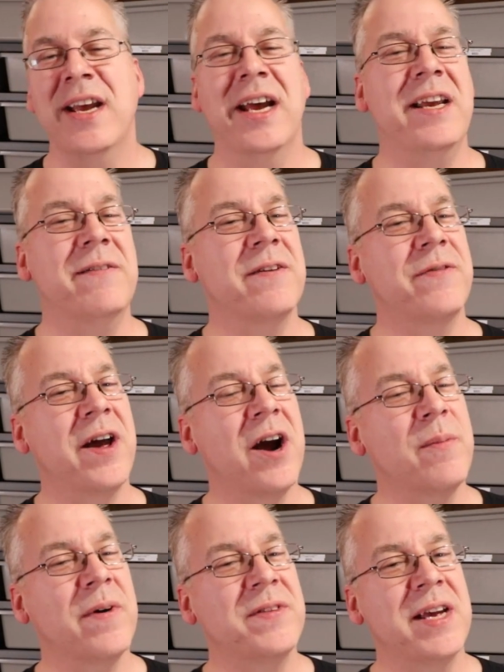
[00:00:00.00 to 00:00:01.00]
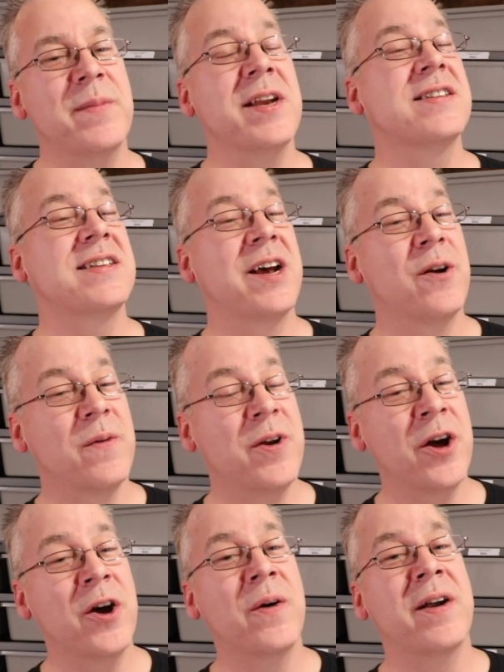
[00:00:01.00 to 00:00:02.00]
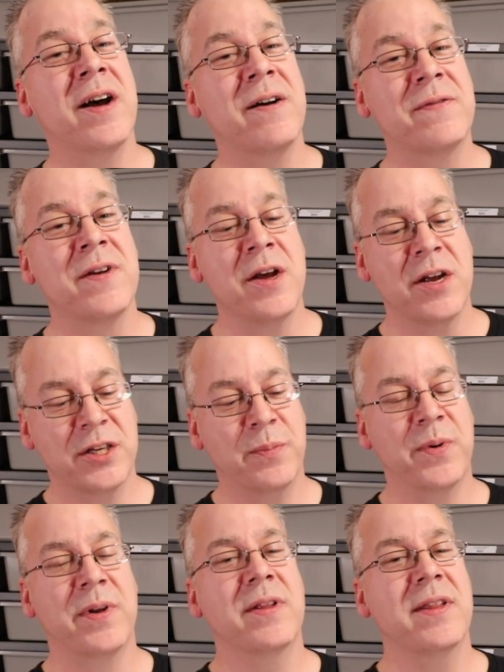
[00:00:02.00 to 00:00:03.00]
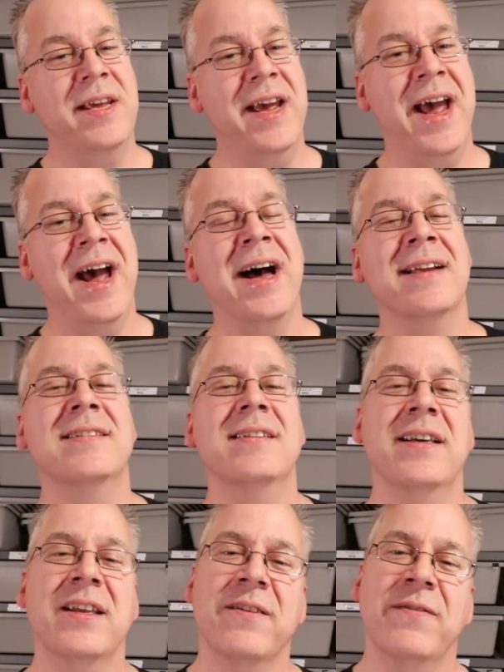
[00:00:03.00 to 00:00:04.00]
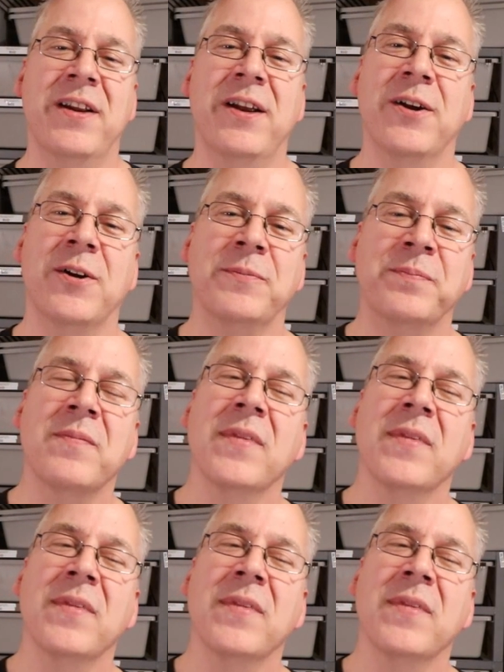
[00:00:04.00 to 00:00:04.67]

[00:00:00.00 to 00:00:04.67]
And even if they are above 10 minutes, they don't know enough to put the ads in the video.